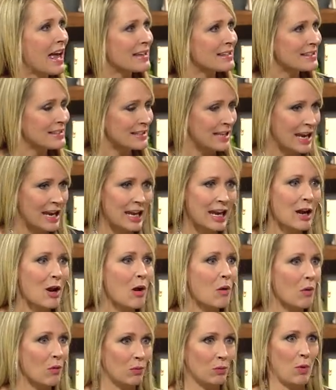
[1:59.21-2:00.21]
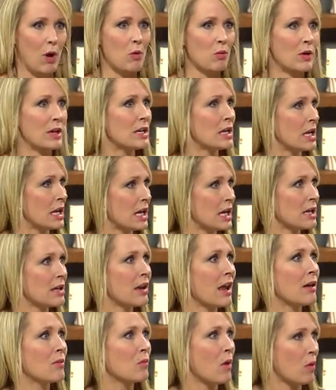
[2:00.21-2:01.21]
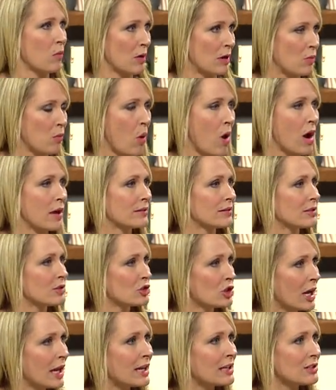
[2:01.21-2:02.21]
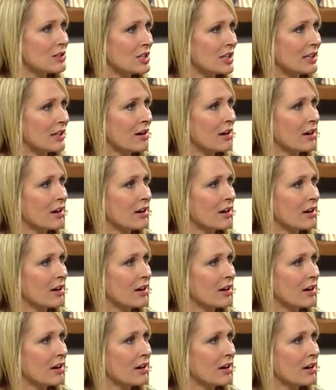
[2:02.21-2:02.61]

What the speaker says: saying what we need and what we want to change in